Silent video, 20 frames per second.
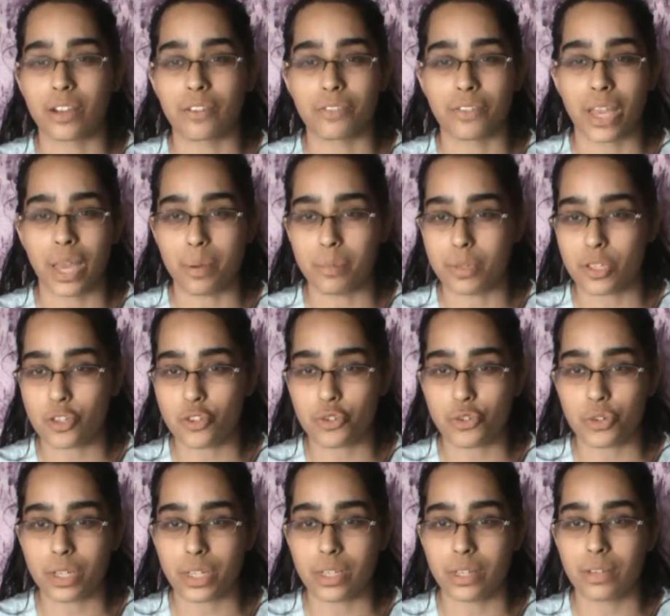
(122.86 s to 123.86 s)
of
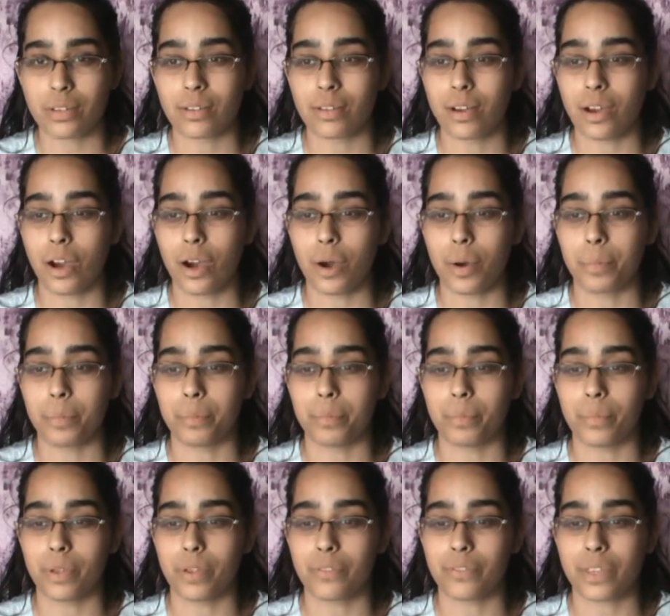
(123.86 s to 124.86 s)
chemistry.
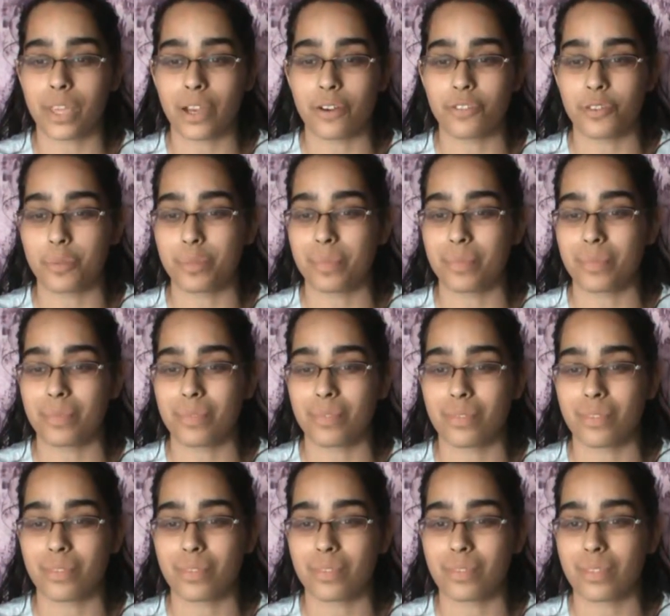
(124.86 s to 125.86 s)

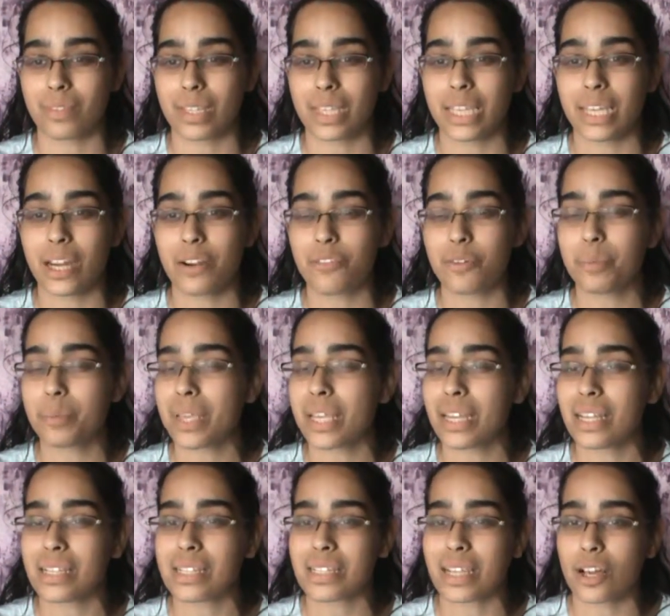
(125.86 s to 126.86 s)
He never made
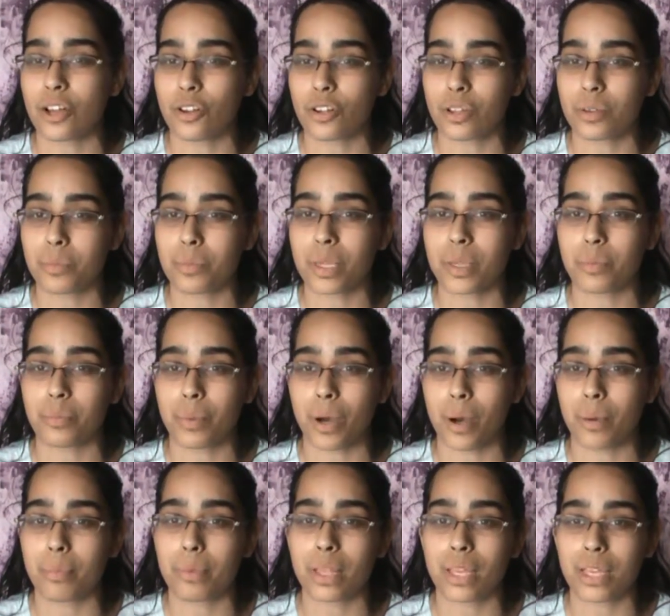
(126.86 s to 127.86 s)
his alchemy
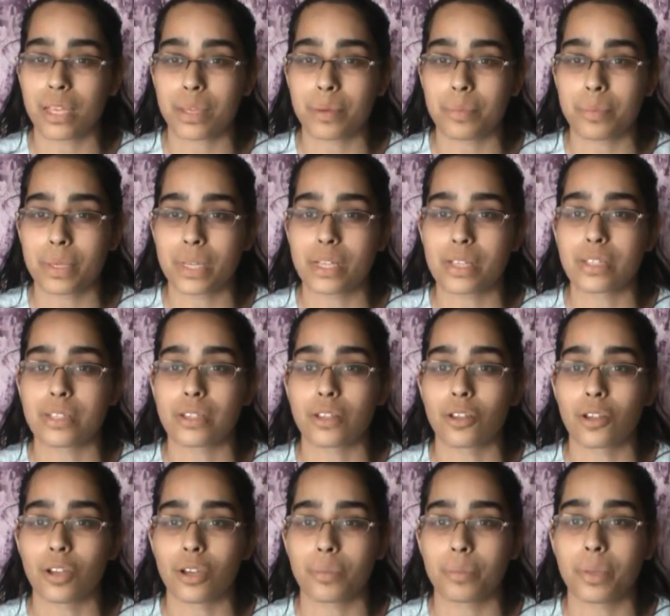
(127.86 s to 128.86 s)
public because a
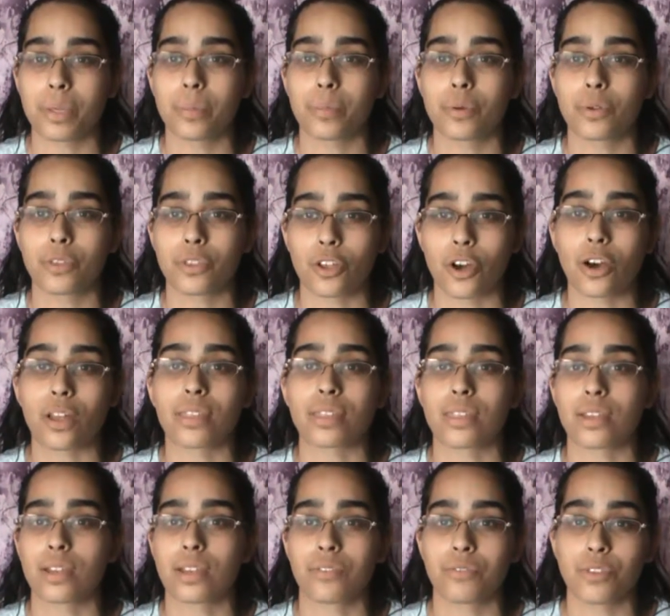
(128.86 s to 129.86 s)
lot of people thought
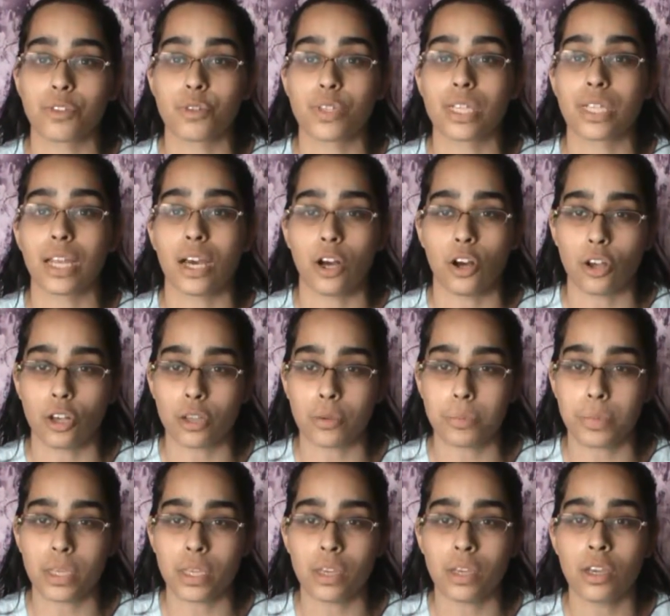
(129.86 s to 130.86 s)
that if you did
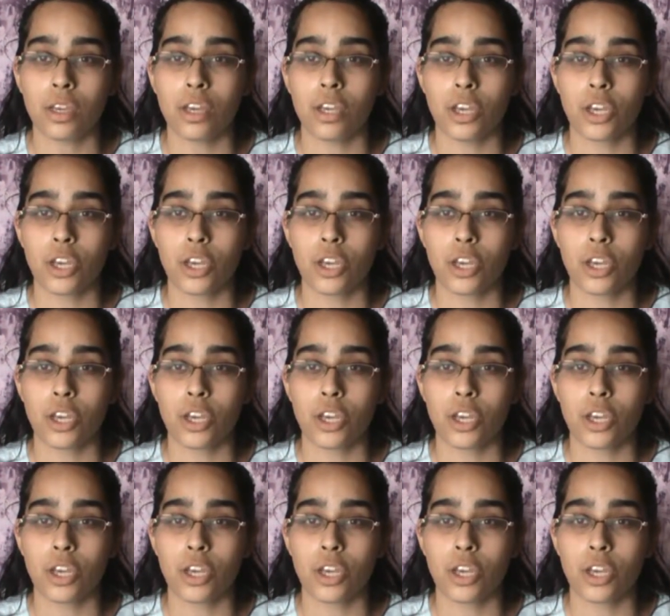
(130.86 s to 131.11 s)
alchemy,